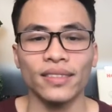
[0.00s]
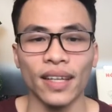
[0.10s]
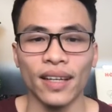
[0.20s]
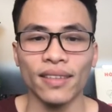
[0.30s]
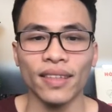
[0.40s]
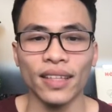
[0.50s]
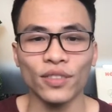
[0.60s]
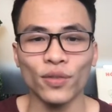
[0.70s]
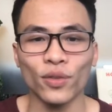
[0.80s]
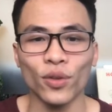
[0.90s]
and thanks
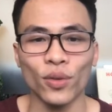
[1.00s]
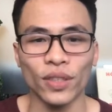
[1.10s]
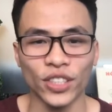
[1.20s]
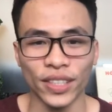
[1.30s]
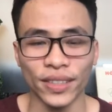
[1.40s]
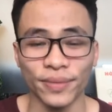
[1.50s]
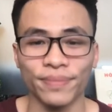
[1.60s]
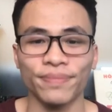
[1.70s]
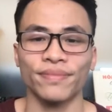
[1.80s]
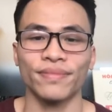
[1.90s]
for your watching.
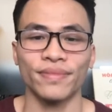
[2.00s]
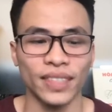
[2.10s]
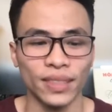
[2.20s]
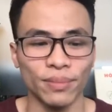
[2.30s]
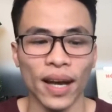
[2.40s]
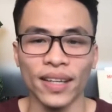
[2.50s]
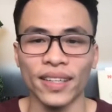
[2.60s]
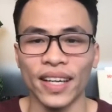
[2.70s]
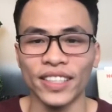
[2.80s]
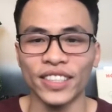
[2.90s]
Bye.
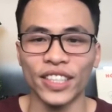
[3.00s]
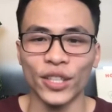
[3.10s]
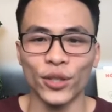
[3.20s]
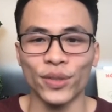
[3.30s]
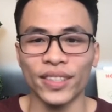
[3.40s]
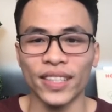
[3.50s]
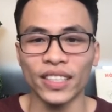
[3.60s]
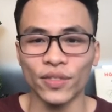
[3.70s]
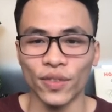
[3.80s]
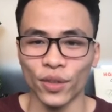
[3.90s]
See you in
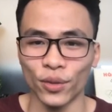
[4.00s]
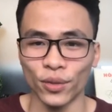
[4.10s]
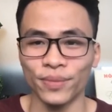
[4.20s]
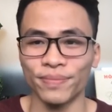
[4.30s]
next video.